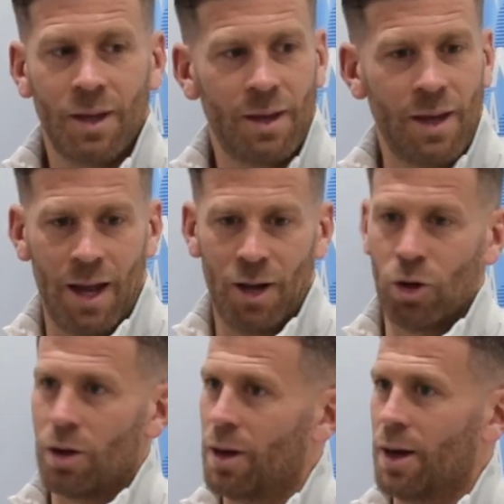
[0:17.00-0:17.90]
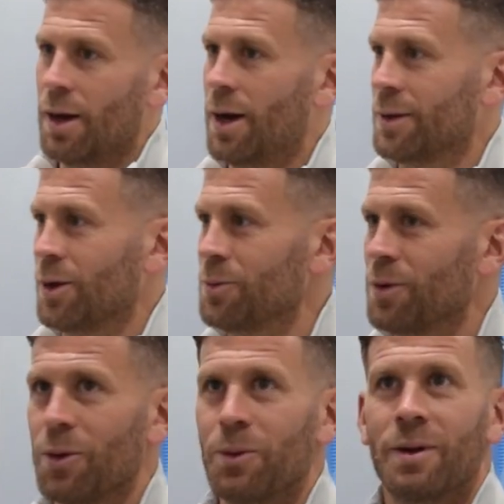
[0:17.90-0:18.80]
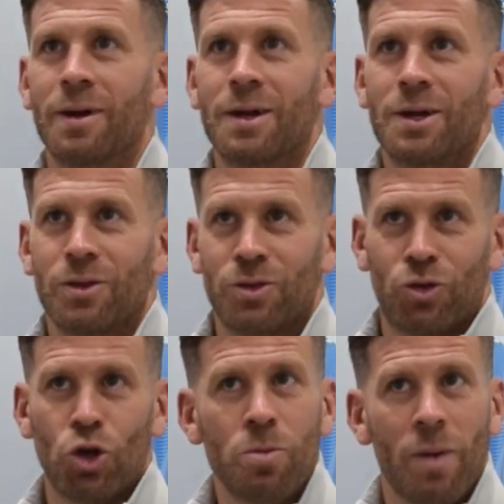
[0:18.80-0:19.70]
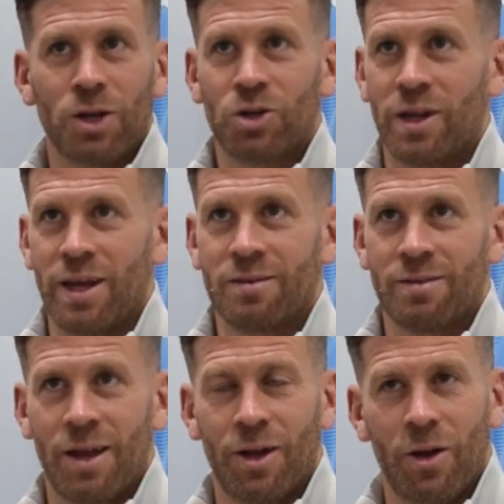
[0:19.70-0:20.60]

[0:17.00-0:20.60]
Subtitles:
Yeah, look, I don't know too much of the extent.